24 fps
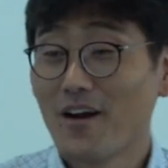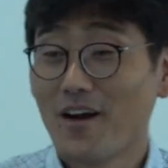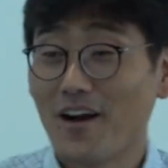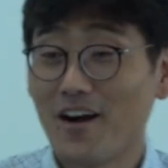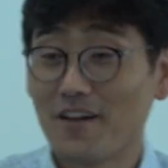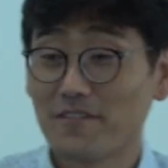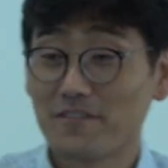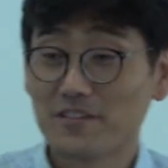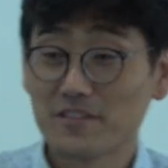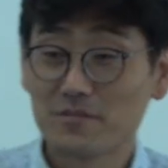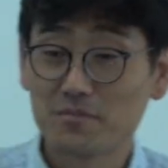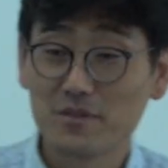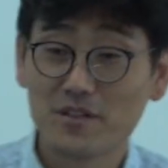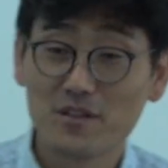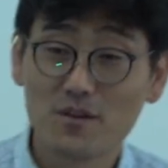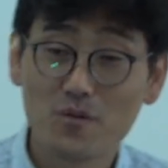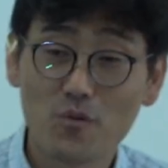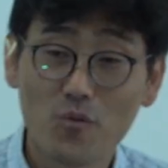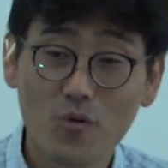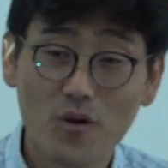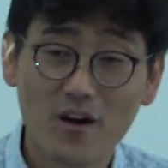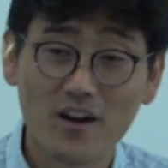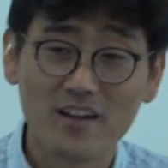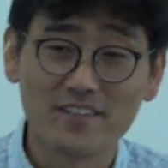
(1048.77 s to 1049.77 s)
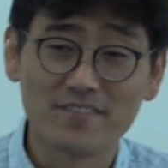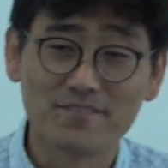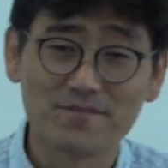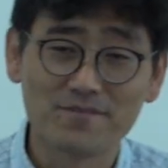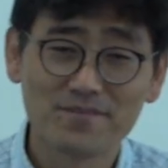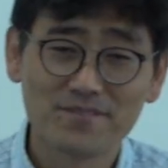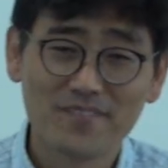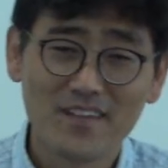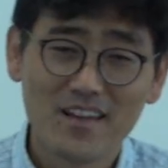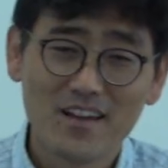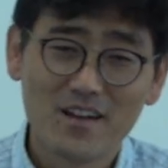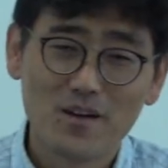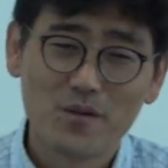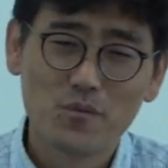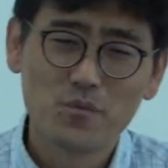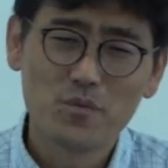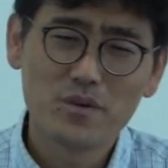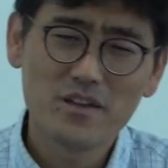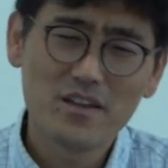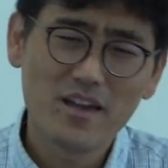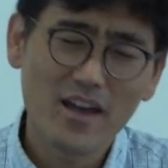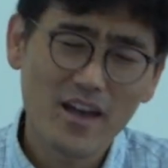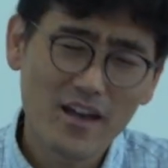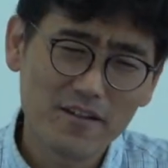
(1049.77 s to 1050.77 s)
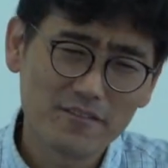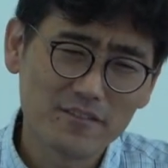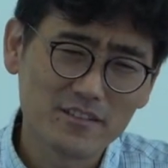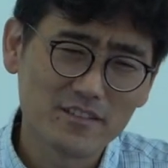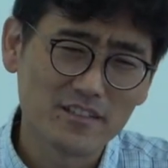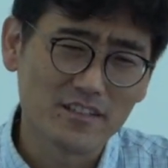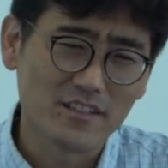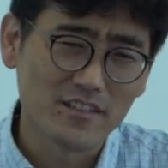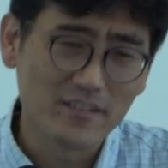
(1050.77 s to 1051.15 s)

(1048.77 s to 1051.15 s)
uh, 1 Peter 1 we have an